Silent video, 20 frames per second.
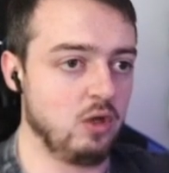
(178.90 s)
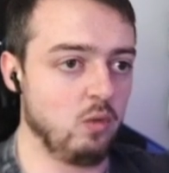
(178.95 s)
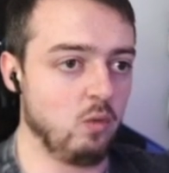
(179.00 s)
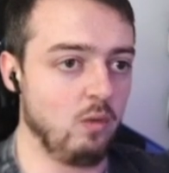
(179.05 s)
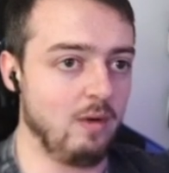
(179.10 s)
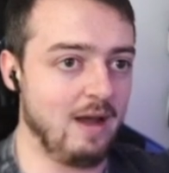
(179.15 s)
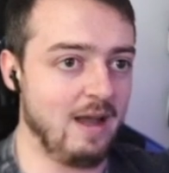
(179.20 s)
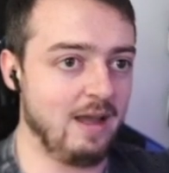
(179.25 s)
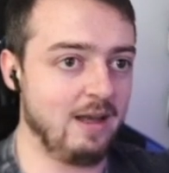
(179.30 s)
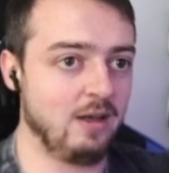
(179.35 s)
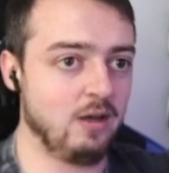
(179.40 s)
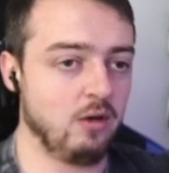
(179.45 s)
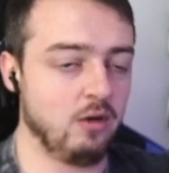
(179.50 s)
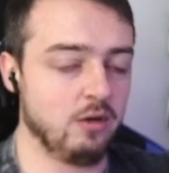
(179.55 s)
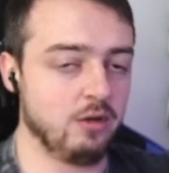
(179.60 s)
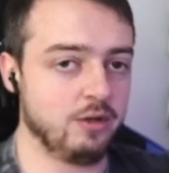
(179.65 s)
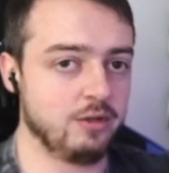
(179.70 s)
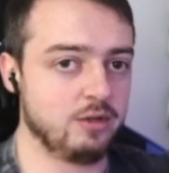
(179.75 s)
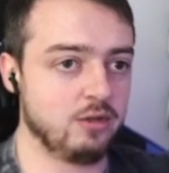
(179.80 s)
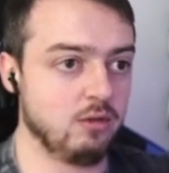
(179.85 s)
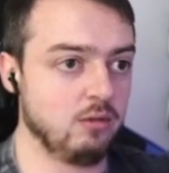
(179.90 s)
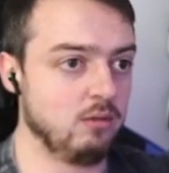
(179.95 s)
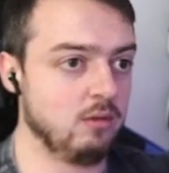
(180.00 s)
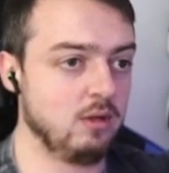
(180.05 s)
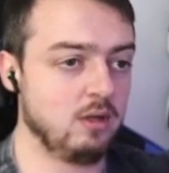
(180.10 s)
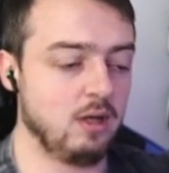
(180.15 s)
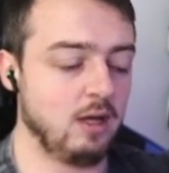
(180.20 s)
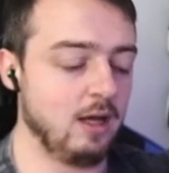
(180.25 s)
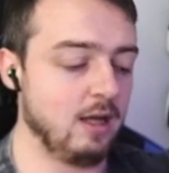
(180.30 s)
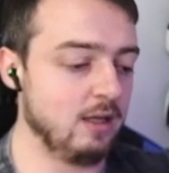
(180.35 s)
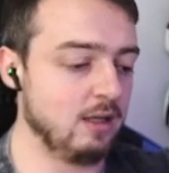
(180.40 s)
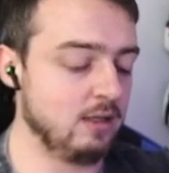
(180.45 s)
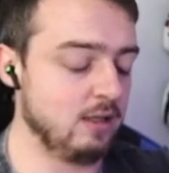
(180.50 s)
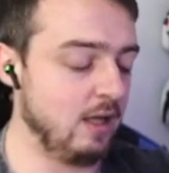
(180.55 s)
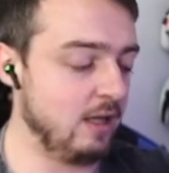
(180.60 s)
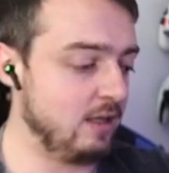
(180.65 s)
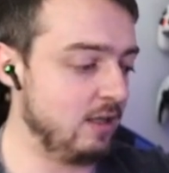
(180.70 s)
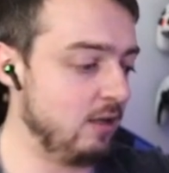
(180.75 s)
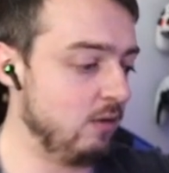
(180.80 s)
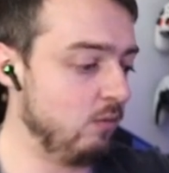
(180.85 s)
Wine on its own, and that
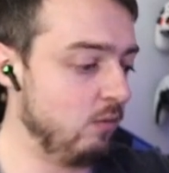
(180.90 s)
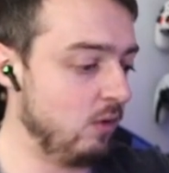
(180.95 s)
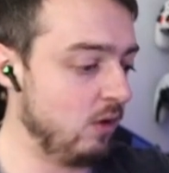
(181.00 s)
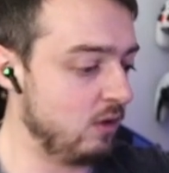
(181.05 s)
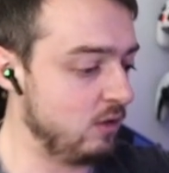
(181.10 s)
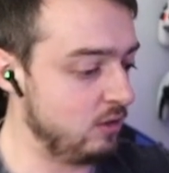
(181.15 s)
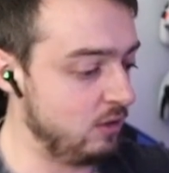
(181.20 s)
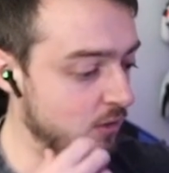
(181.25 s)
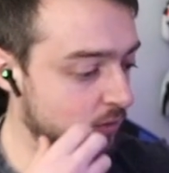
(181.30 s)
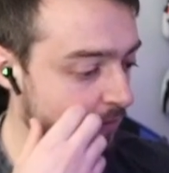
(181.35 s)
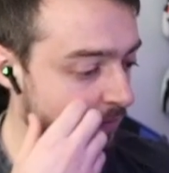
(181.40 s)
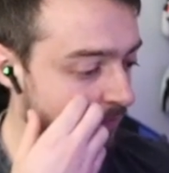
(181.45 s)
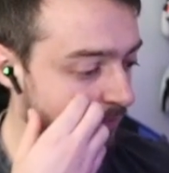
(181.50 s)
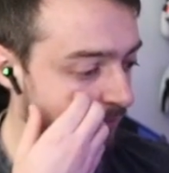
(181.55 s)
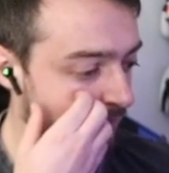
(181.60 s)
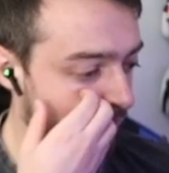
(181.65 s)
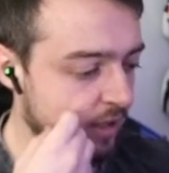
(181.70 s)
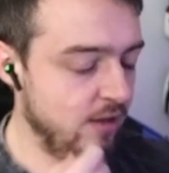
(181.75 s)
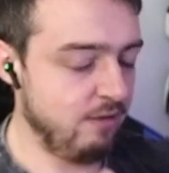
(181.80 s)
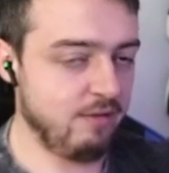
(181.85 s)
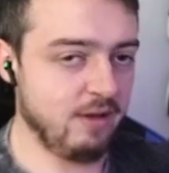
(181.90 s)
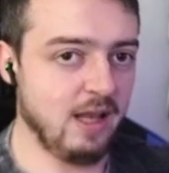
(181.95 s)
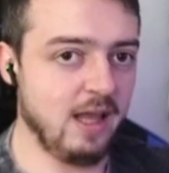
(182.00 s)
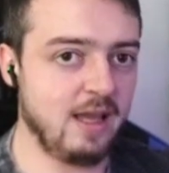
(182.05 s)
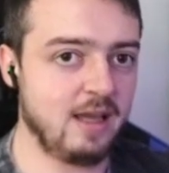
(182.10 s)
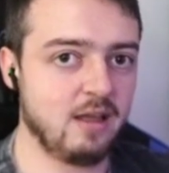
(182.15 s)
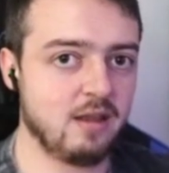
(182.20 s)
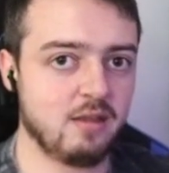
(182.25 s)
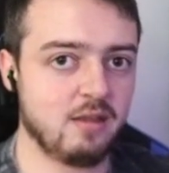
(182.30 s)
didn't work. So if you like it,